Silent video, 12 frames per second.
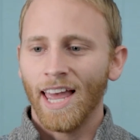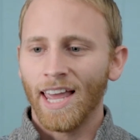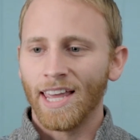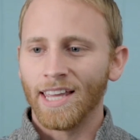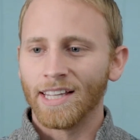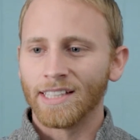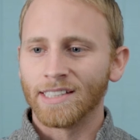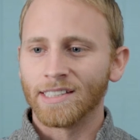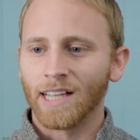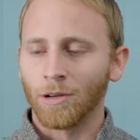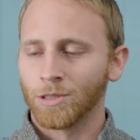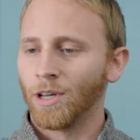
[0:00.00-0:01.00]
And
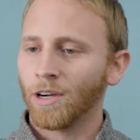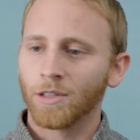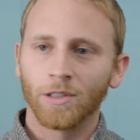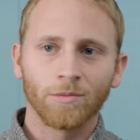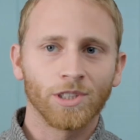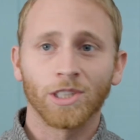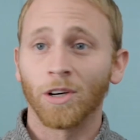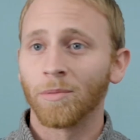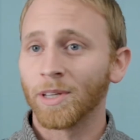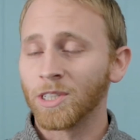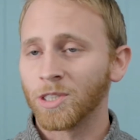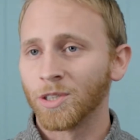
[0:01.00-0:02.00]
I was talking to him, just telling
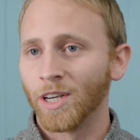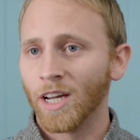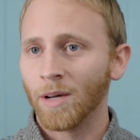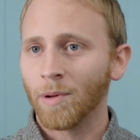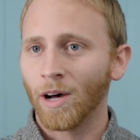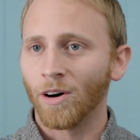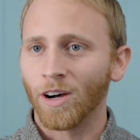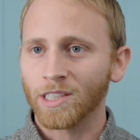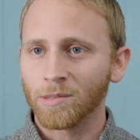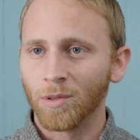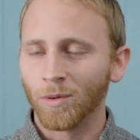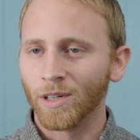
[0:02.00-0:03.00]
him about the trip, how
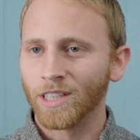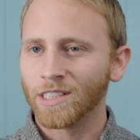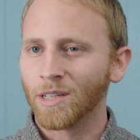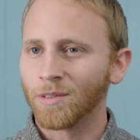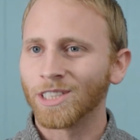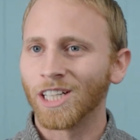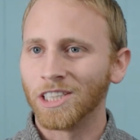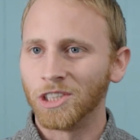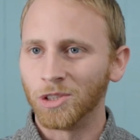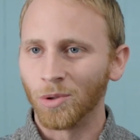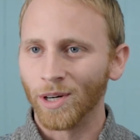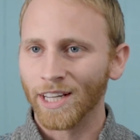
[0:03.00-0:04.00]
awesome it was, how much I
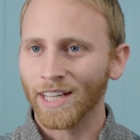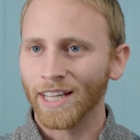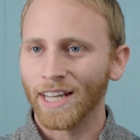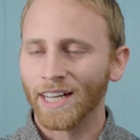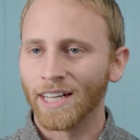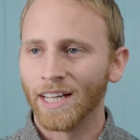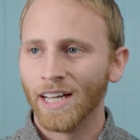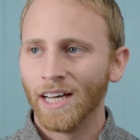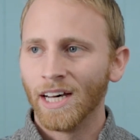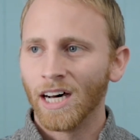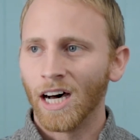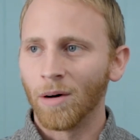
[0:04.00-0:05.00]
enjoyed it. And
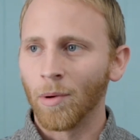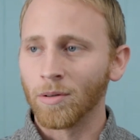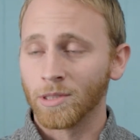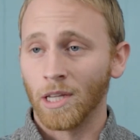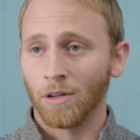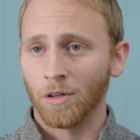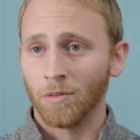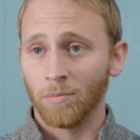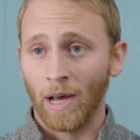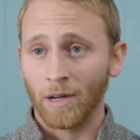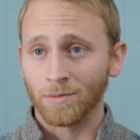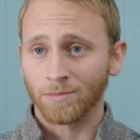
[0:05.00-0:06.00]
I was telling him
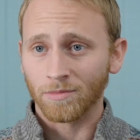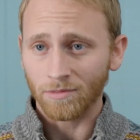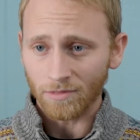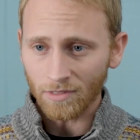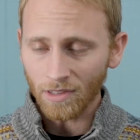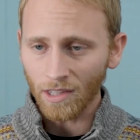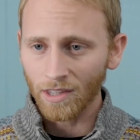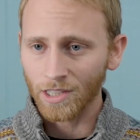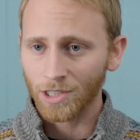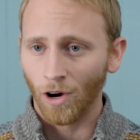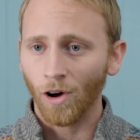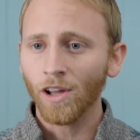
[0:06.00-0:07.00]
about
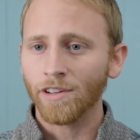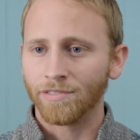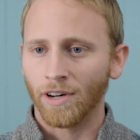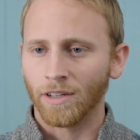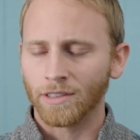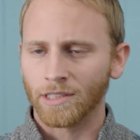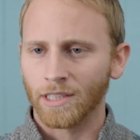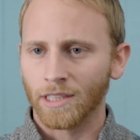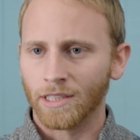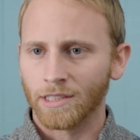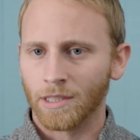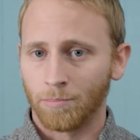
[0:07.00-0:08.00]
this call I felt
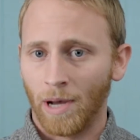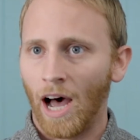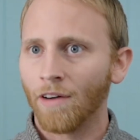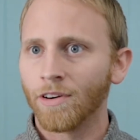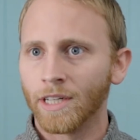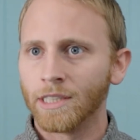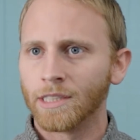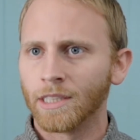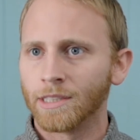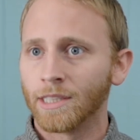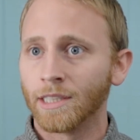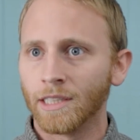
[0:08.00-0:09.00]
to poverty,
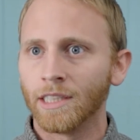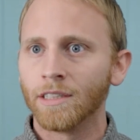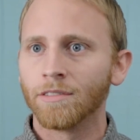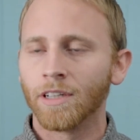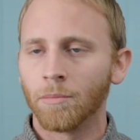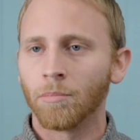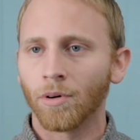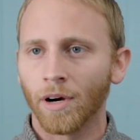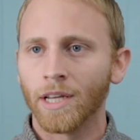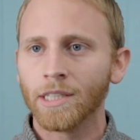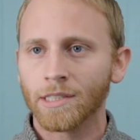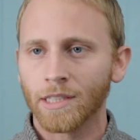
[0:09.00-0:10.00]
to live and
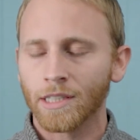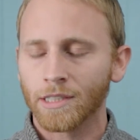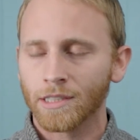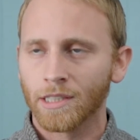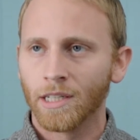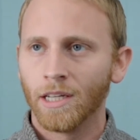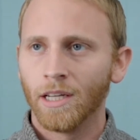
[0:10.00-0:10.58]
embrace this.